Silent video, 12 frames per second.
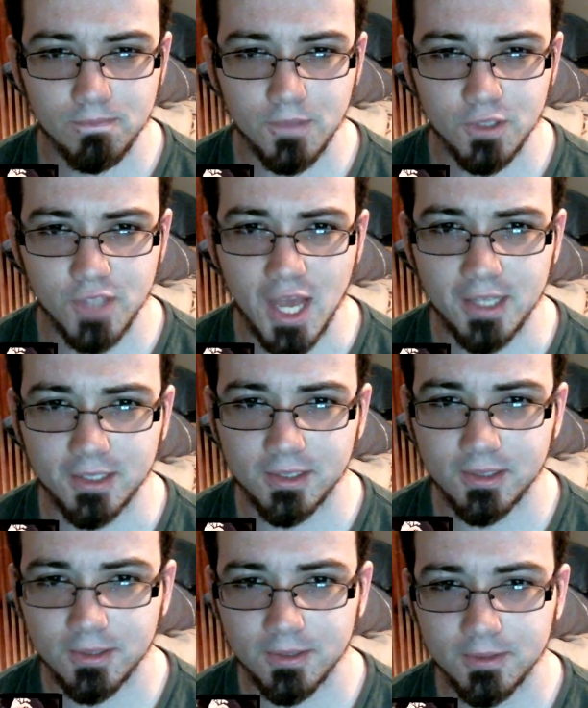There's
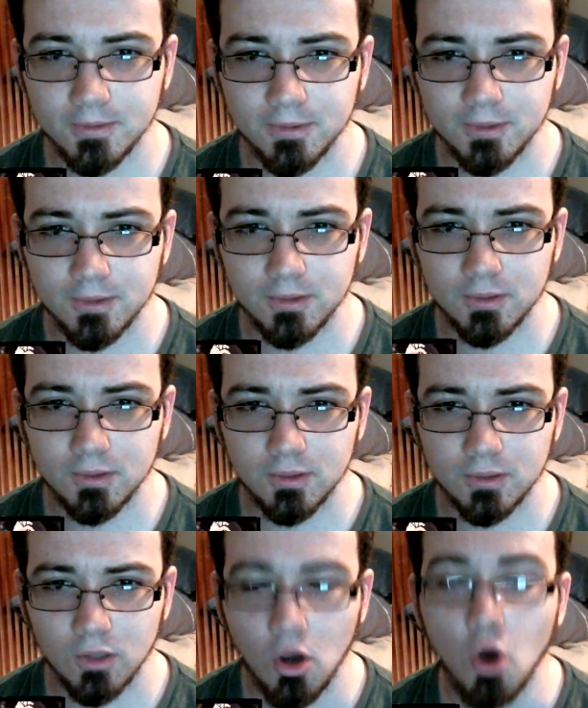Ennis.
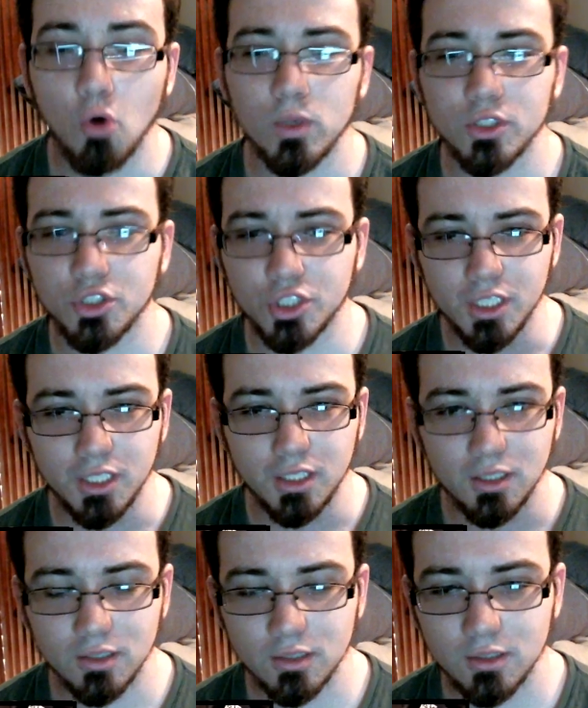Oh, when she...
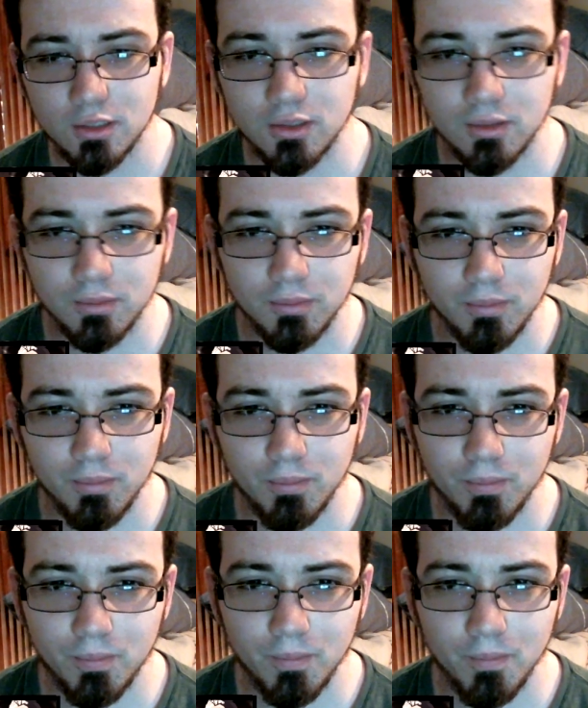What the hell?
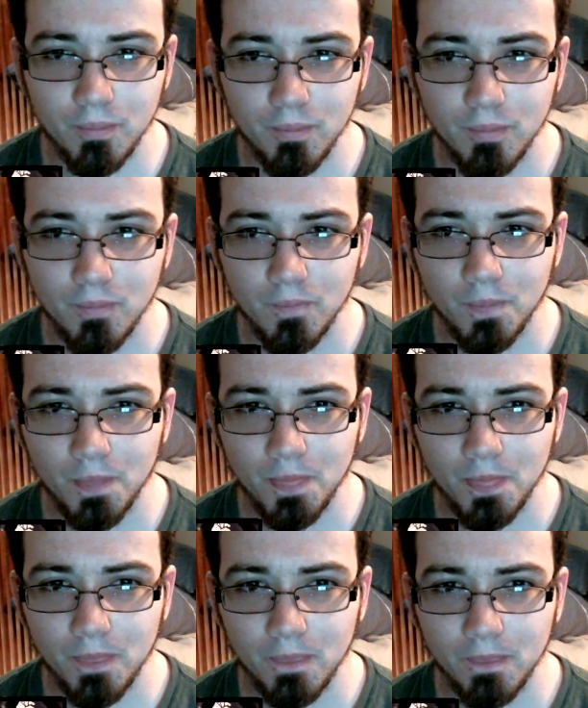What is
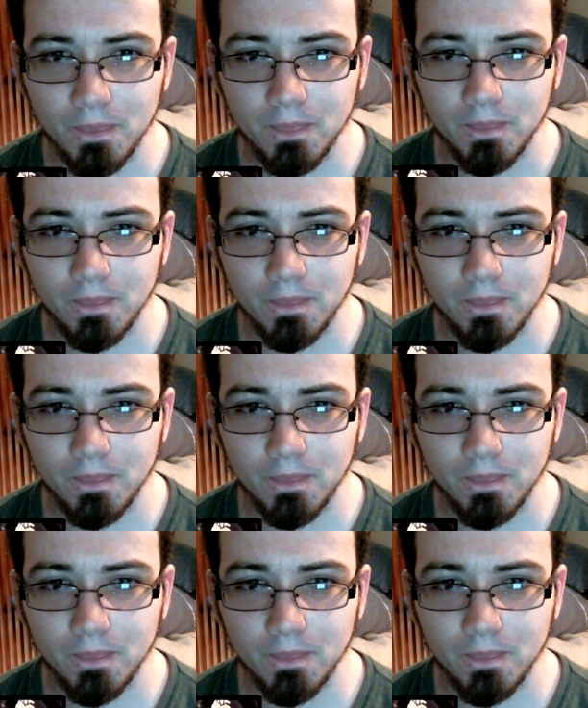this?